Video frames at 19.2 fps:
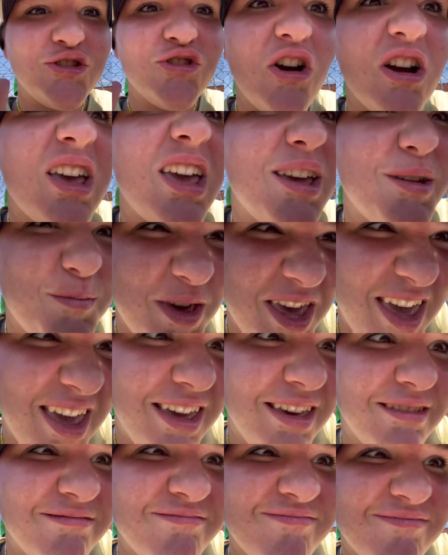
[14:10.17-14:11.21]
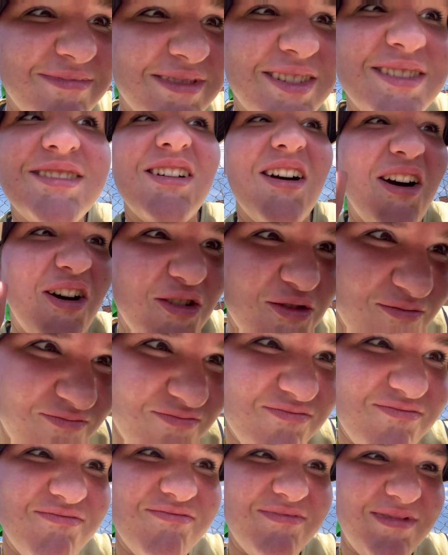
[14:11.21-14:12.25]
trucking me. So,
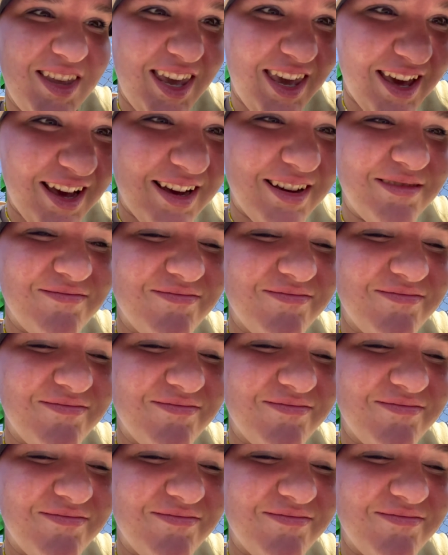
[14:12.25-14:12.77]
yeah.